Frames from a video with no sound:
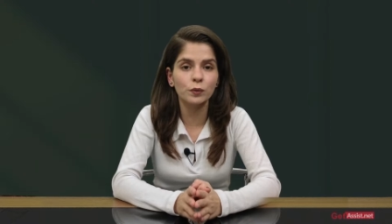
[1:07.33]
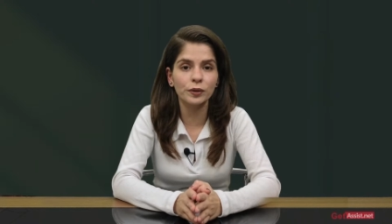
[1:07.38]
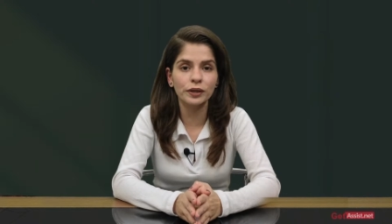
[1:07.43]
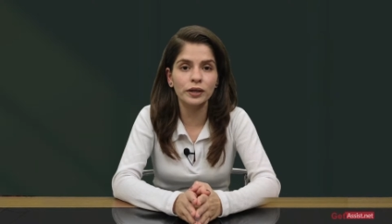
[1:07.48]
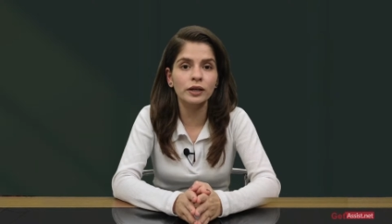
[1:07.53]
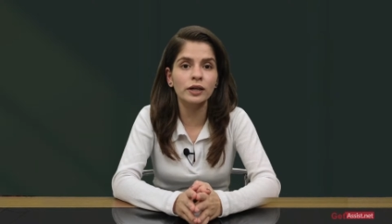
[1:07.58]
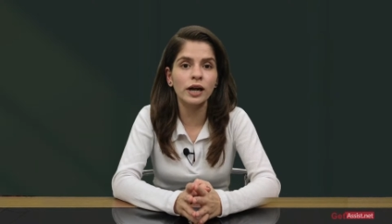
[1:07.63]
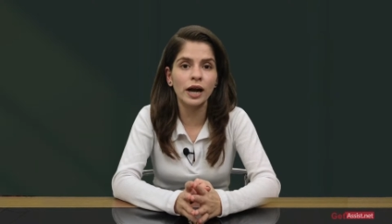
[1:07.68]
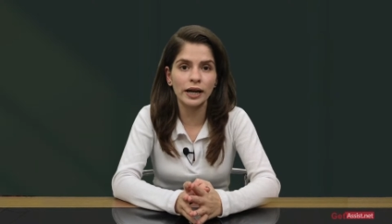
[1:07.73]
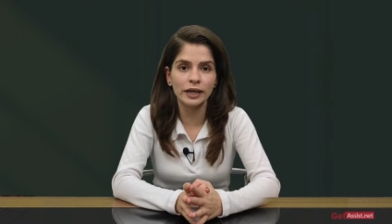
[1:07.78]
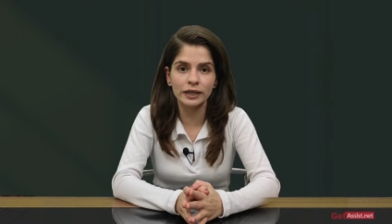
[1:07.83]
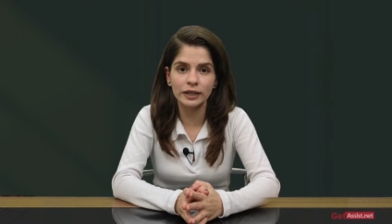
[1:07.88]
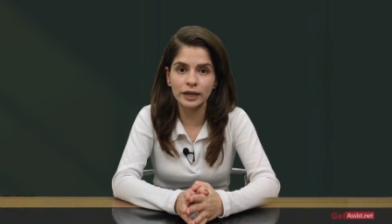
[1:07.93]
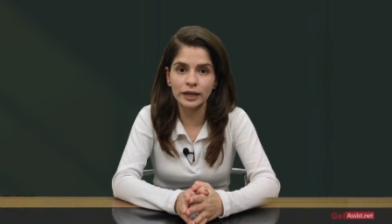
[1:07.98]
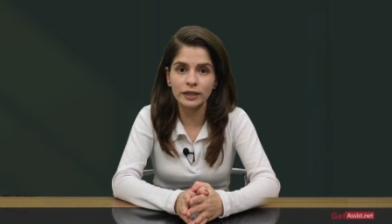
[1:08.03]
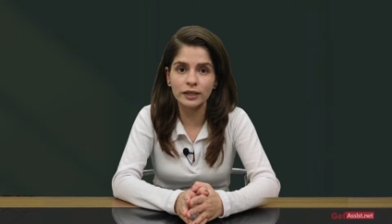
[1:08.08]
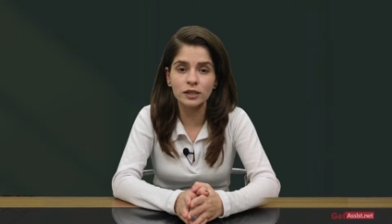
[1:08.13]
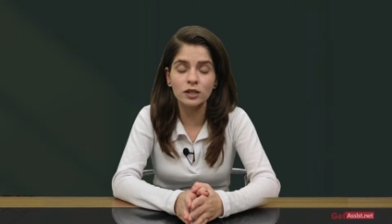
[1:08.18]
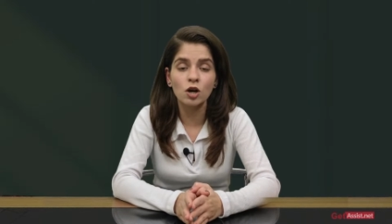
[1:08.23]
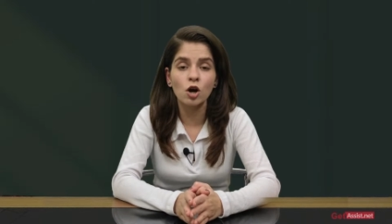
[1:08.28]
Twitter
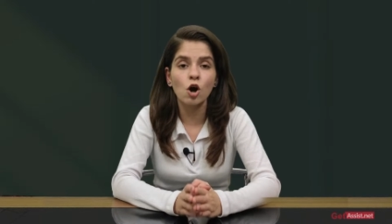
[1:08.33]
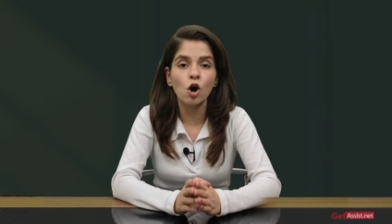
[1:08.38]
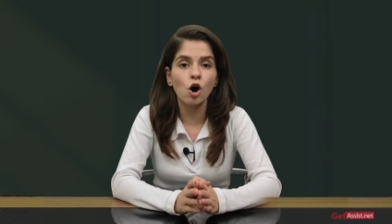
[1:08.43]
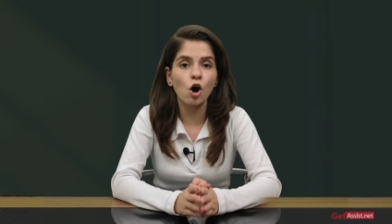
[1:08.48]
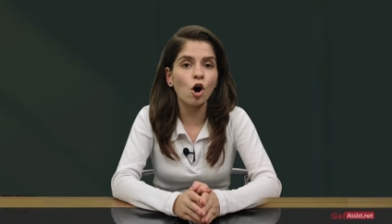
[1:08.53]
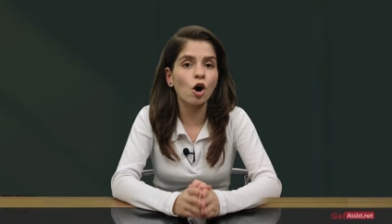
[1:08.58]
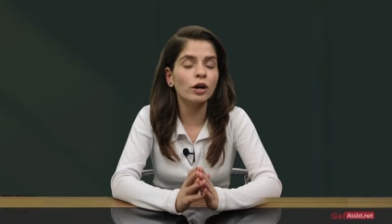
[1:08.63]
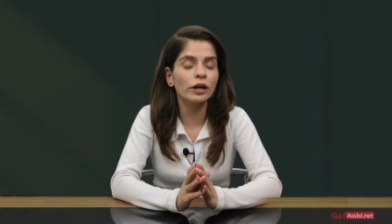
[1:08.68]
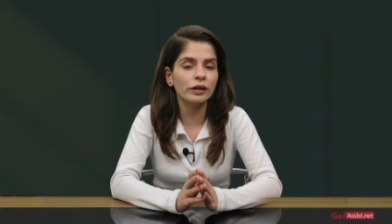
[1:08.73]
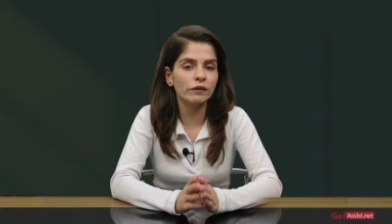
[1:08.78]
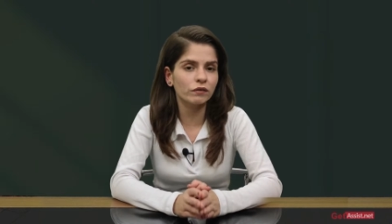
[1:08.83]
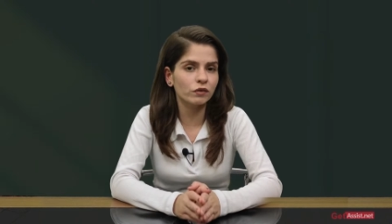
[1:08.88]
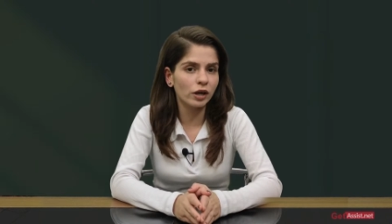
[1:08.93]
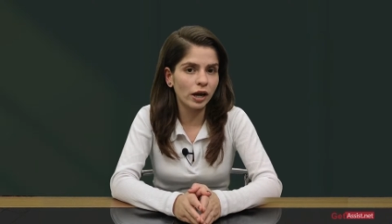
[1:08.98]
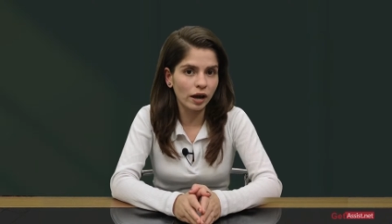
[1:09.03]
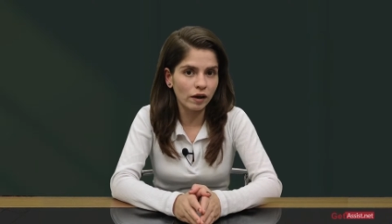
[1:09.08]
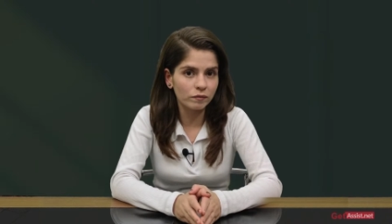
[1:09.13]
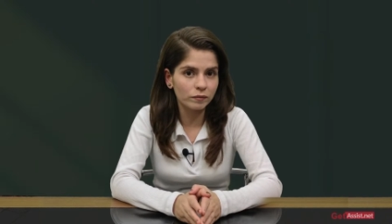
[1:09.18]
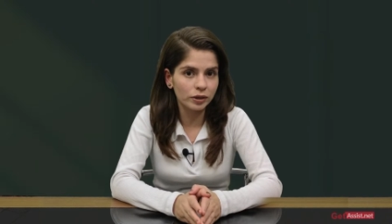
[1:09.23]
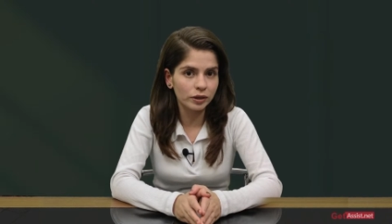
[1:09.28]
guidelines or if you
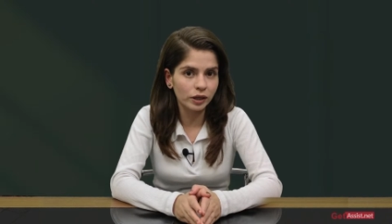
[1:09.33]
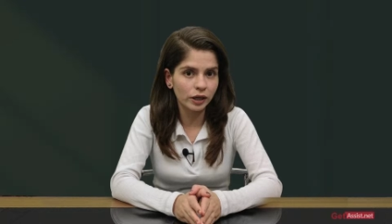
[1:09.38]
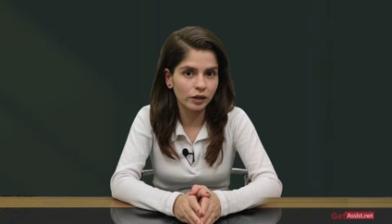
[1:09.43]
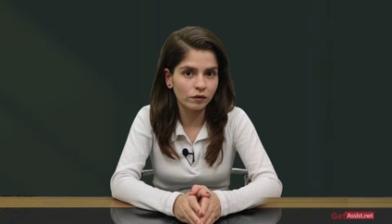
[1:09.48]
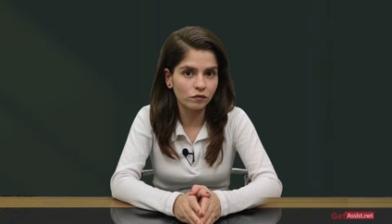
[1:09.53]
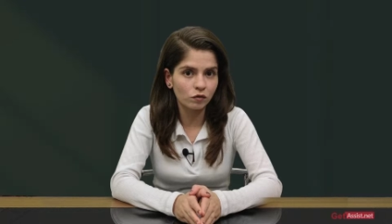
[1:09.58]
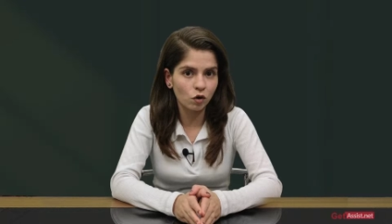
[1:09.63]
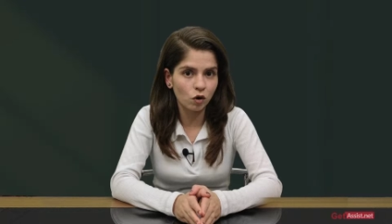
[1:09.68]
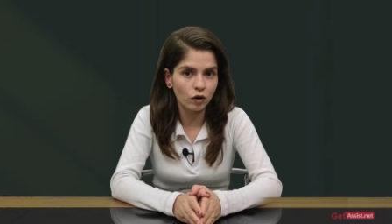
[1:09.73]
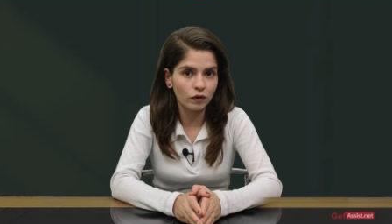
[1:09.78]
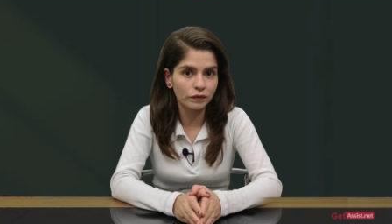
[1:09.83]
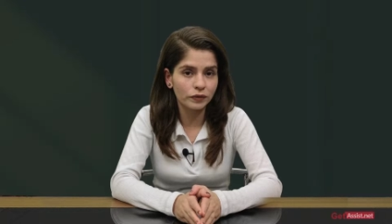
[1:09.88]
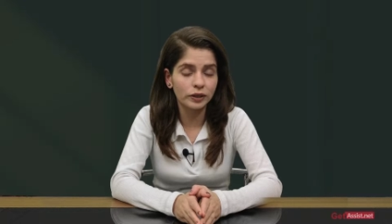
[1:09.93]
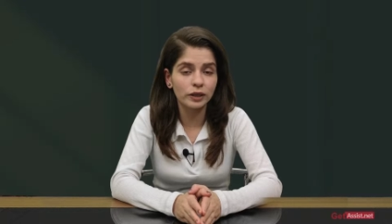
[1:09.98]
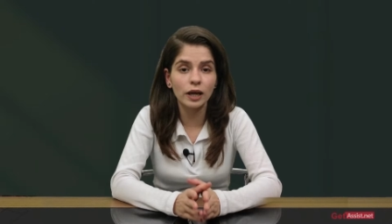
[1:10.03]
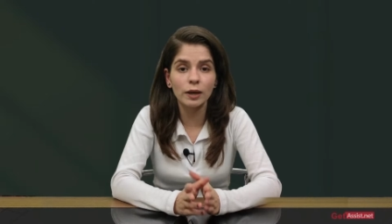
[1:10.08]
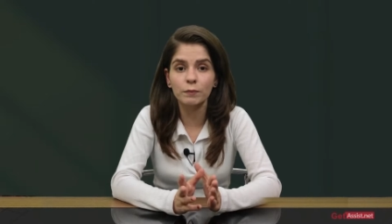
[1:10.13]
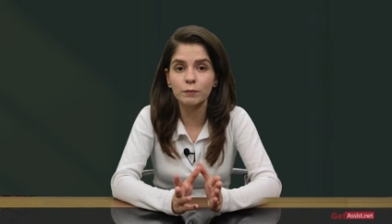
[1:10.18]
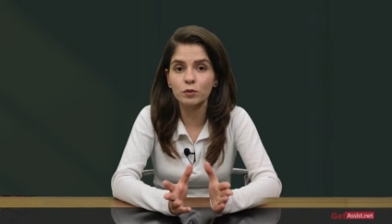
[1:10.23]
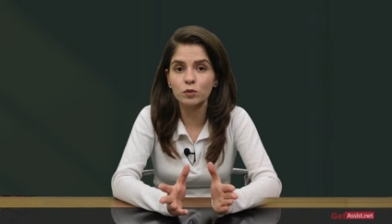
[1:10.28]
have been involved
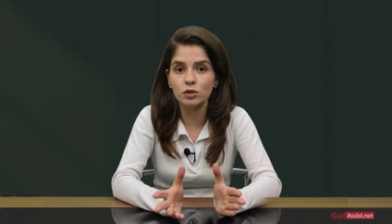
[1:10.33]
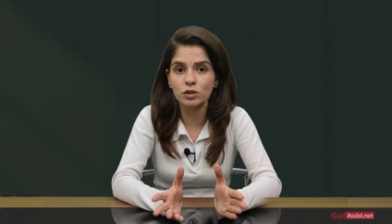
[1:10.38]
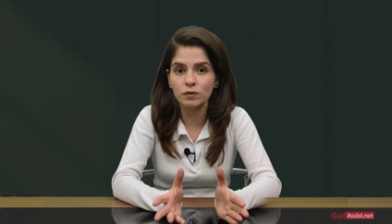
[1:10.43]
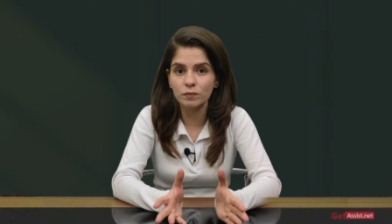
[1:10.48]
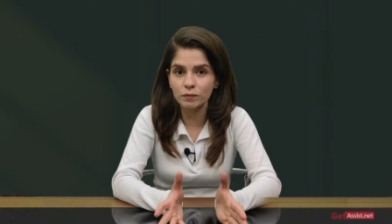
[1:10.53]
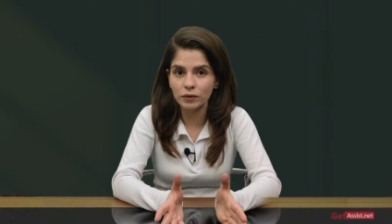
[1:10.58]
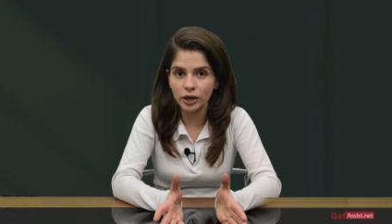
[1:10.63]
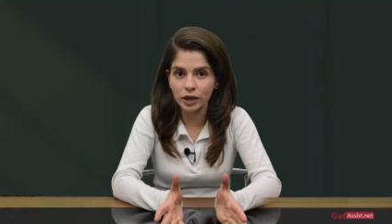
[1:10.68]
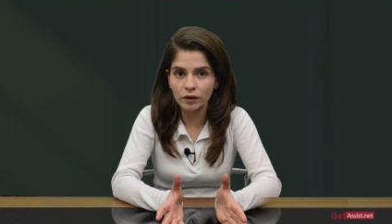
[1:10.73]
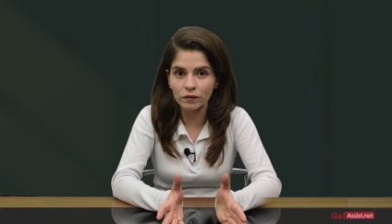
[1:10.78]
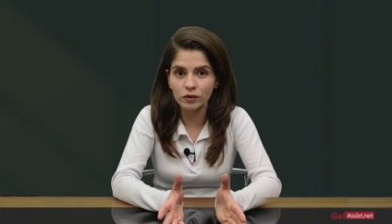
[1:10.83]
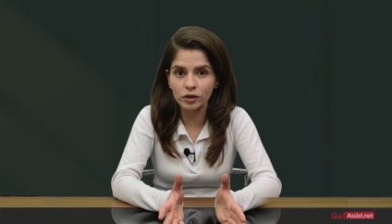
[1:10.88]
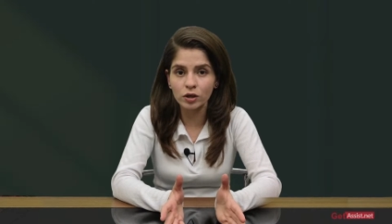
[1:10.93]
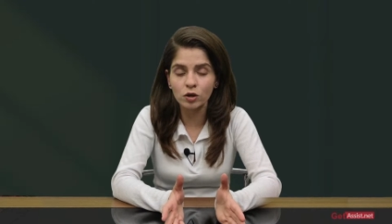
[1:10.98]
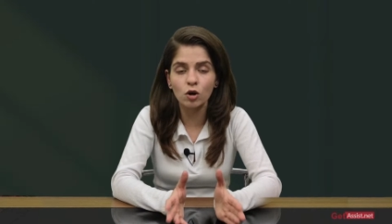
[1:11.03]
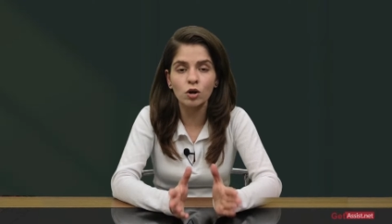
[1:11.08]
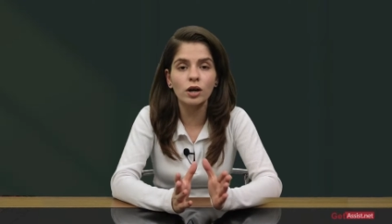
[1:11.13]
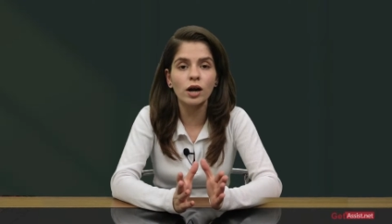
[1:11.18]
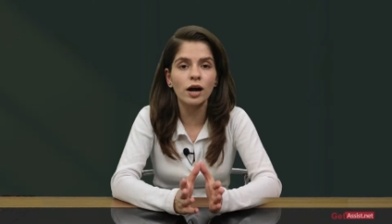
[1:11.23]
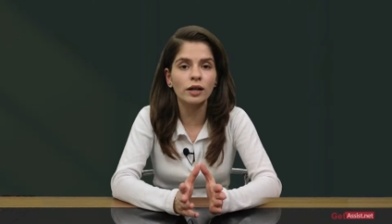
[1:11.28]
in abusive behavior
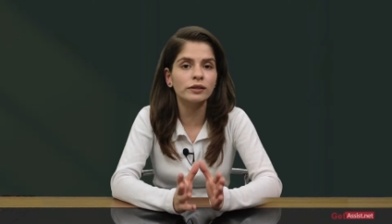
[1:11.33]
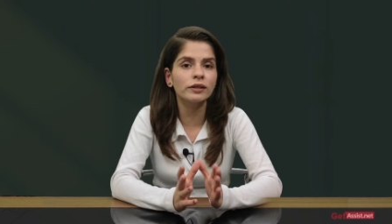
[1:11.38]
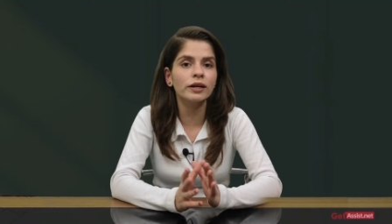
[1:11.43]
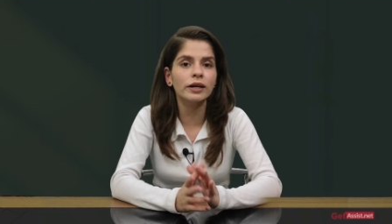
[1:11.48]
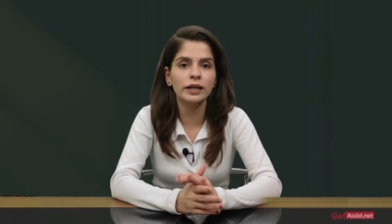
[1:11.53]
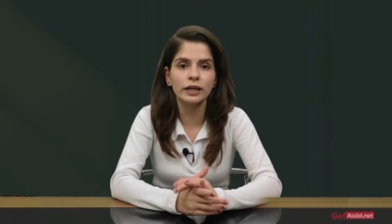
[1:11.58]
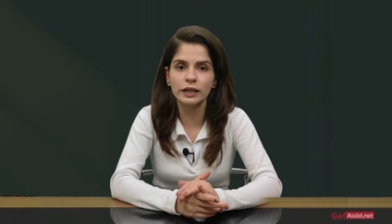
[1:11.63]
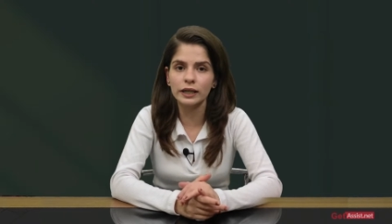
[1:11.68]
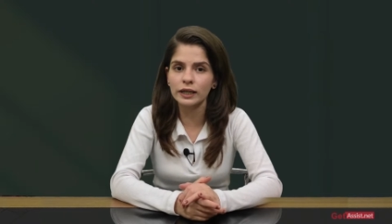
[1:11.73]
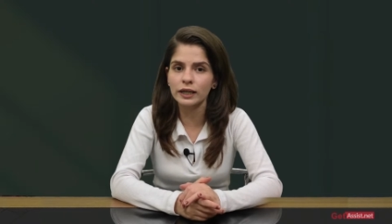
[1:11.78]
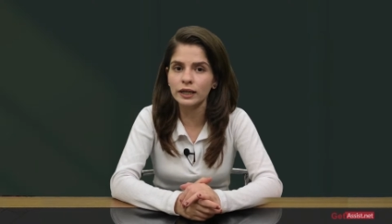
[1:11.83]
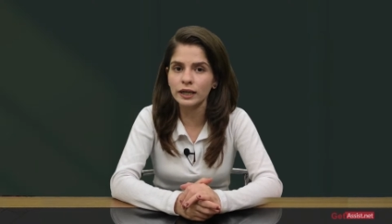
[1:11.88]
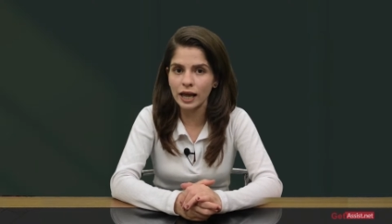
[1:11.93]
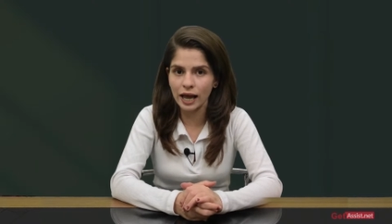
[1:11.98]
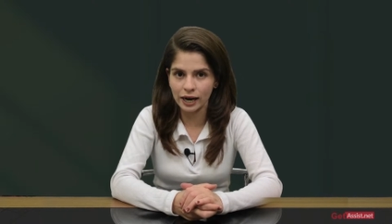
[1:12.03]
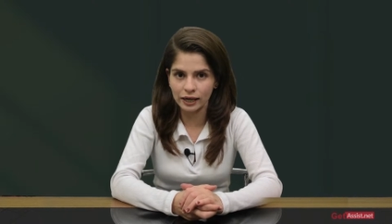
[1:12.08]
or other illegal